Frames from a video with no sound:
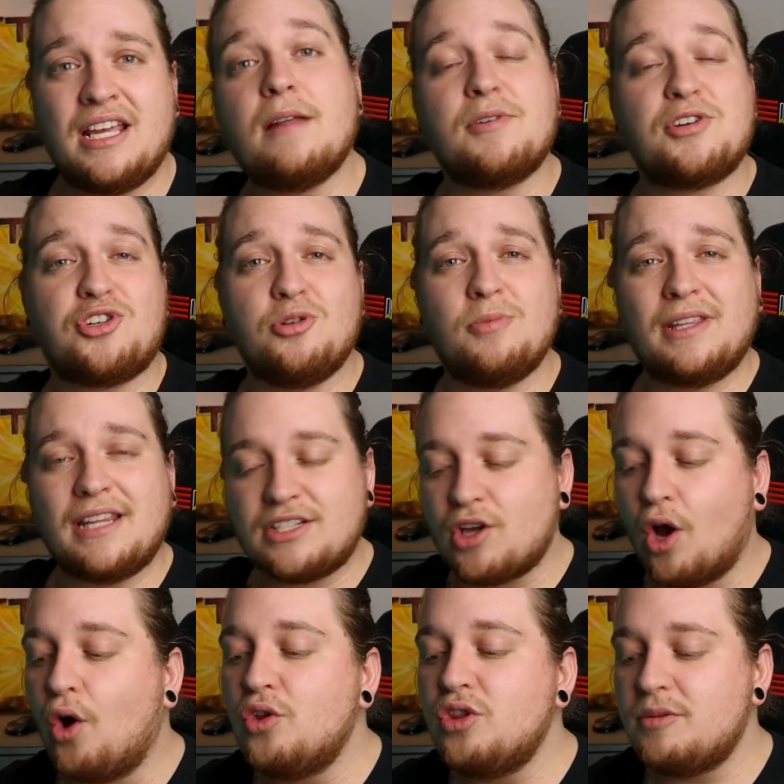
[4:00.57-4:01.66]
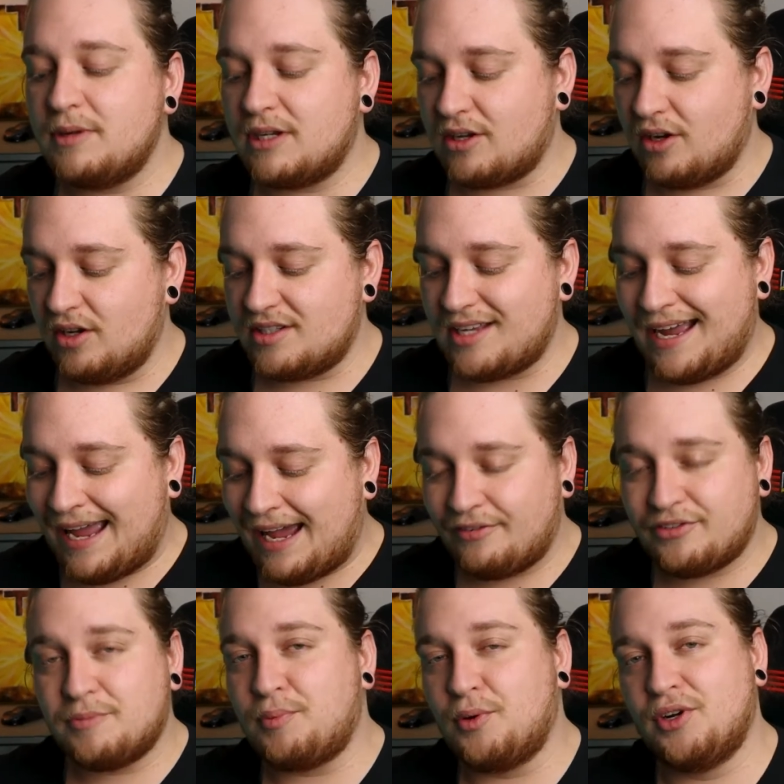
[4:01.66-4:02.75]
and I'm assuming that's only because I have
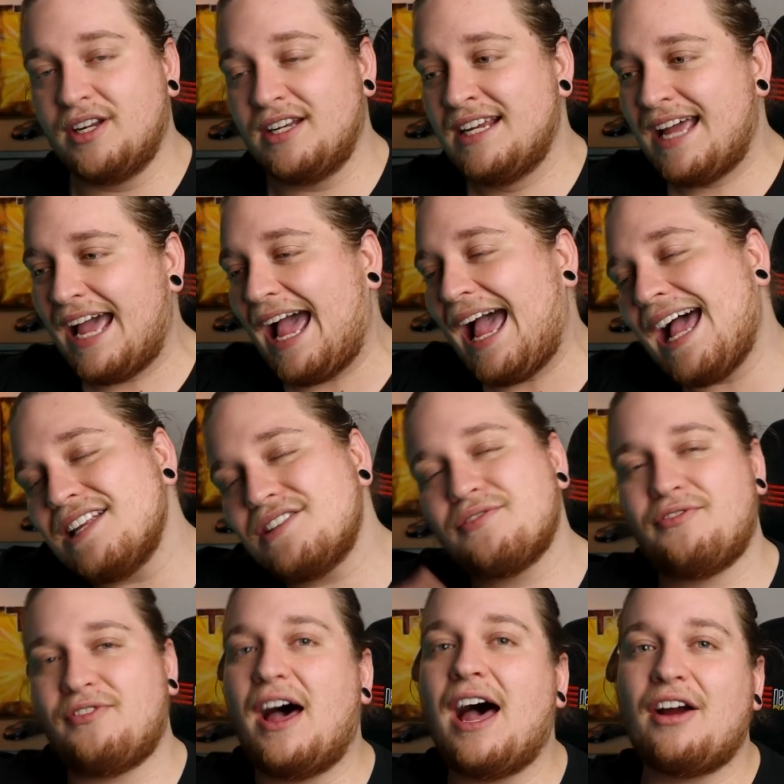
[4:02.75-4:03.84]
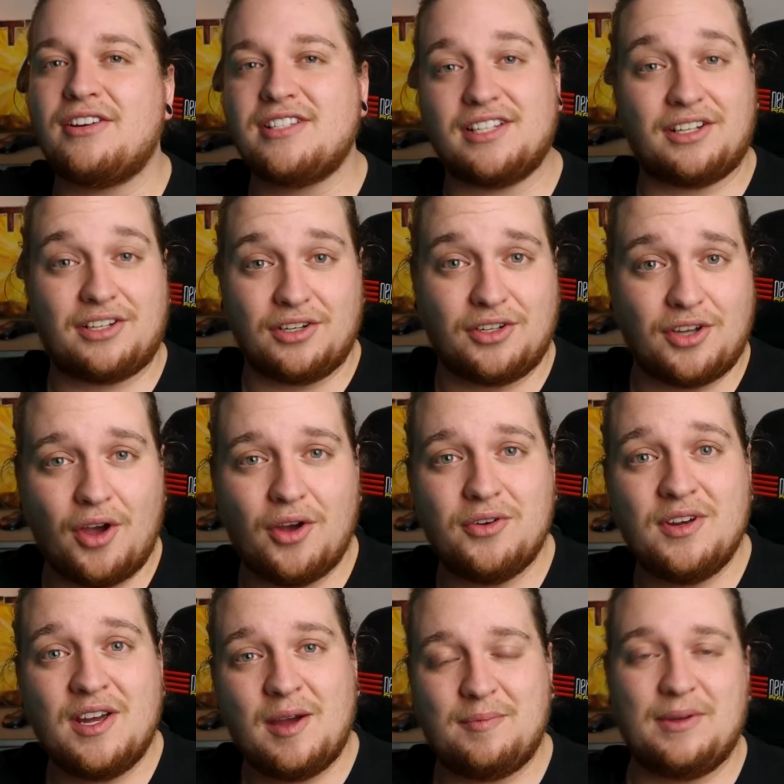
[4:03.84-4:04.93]
to put it as far as it can go
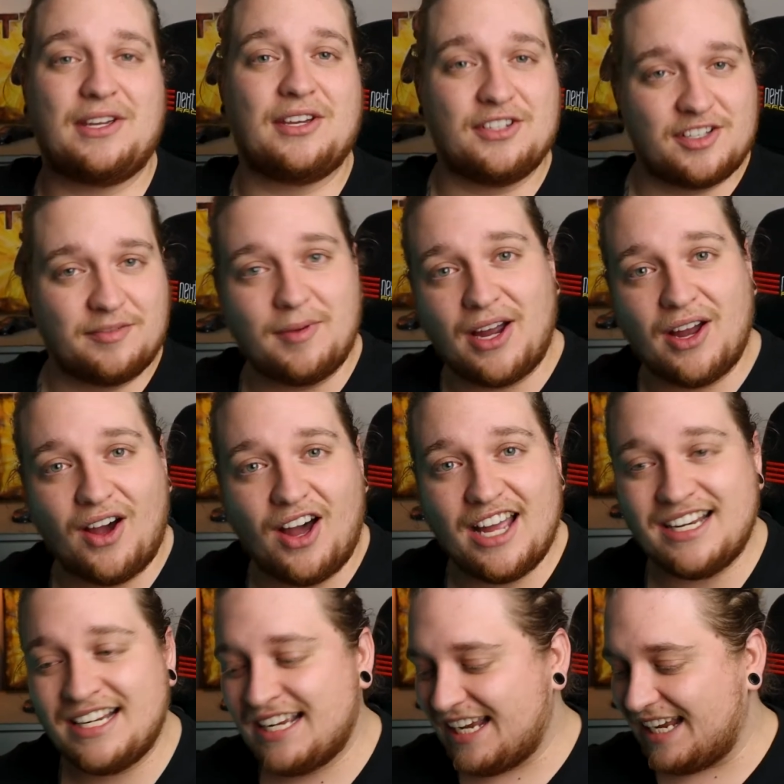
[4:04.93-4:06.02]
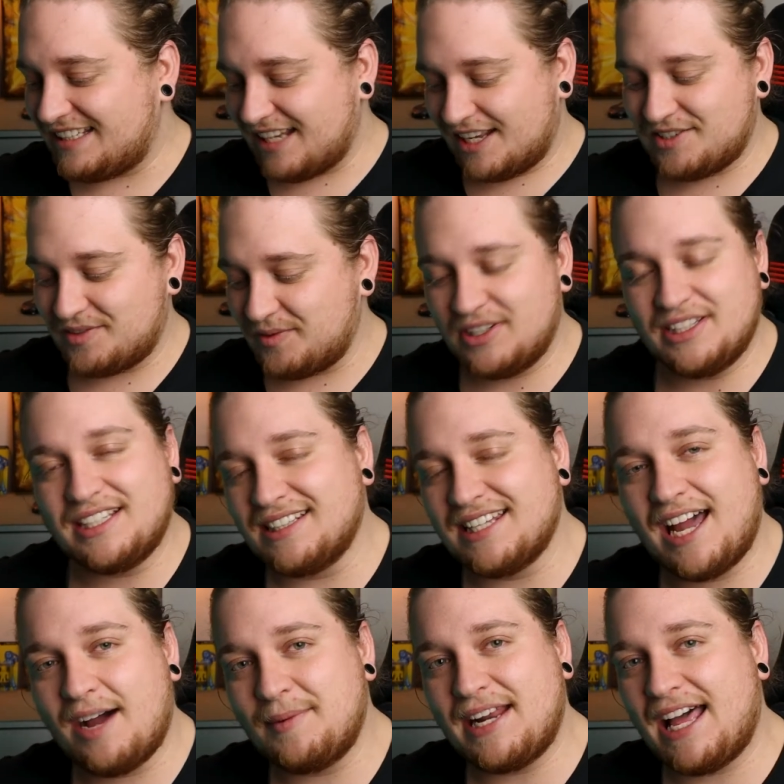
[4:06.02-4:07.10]
because of my height. It doesn't really
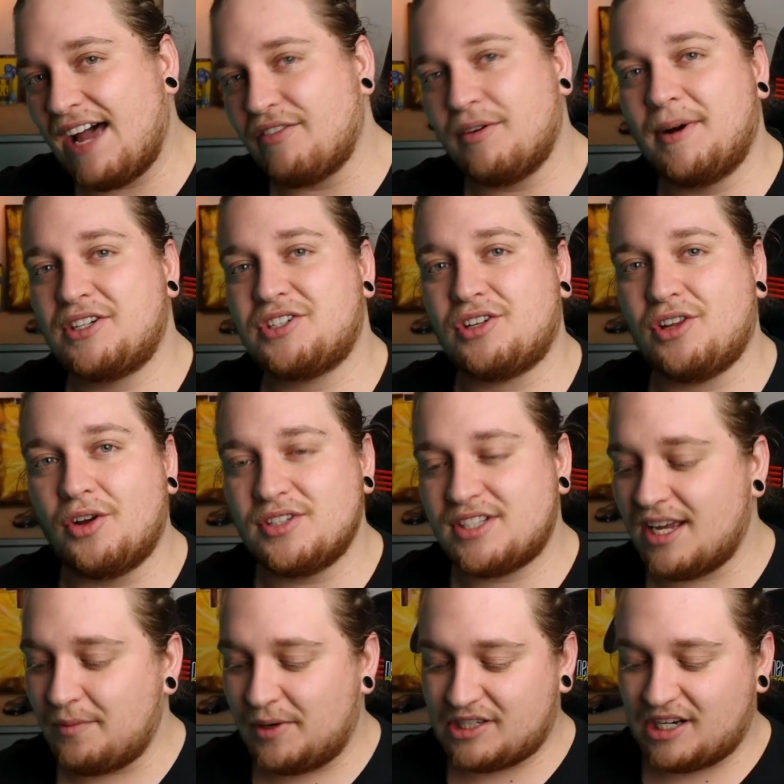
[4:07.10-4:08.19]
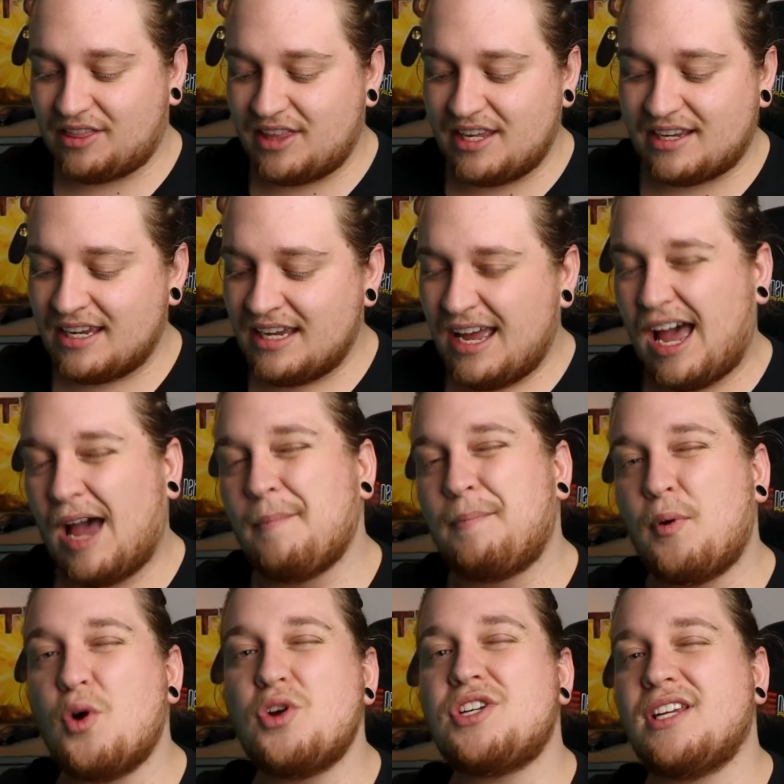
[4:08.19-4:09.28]
allow me to have it much closer, which I think I'm
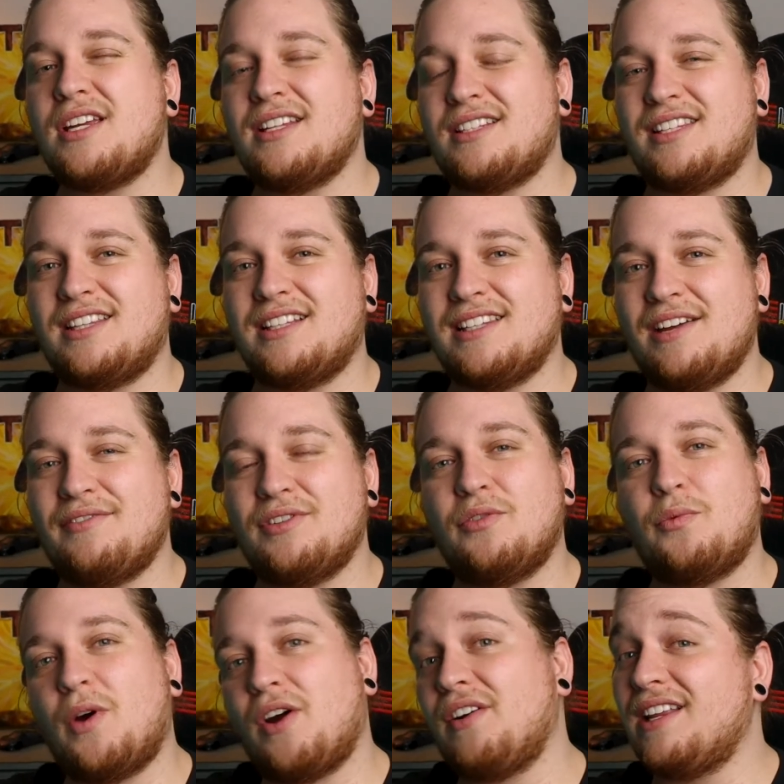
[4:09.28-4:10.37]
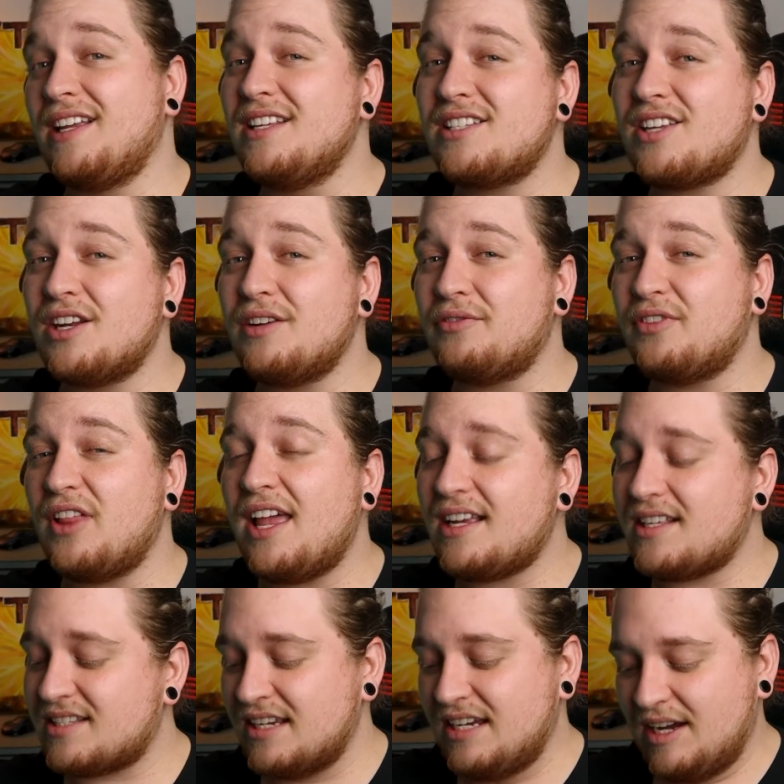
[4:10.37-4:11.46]
pushing it to the level of where it is gonna
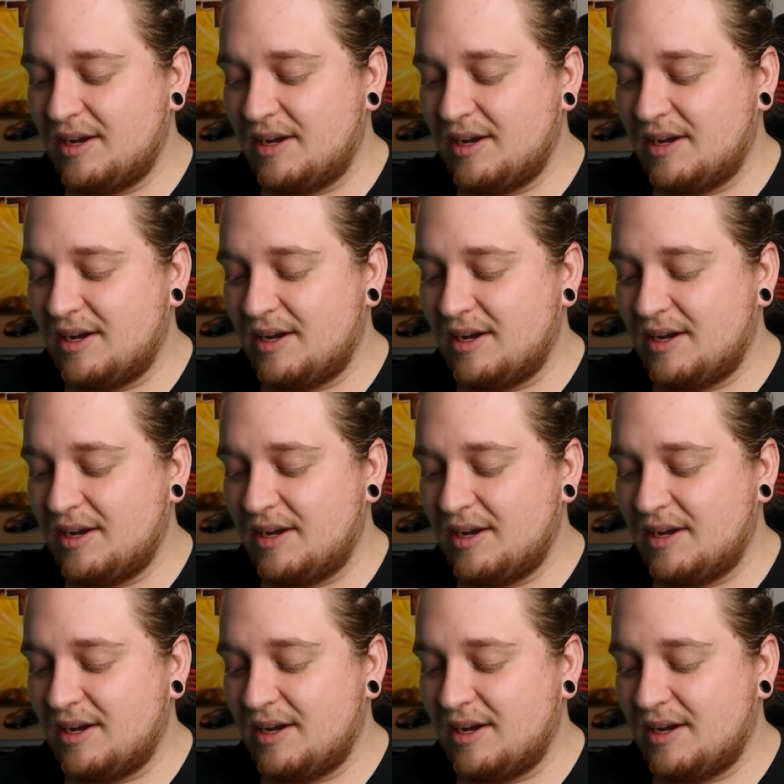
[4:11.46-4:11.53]
flex.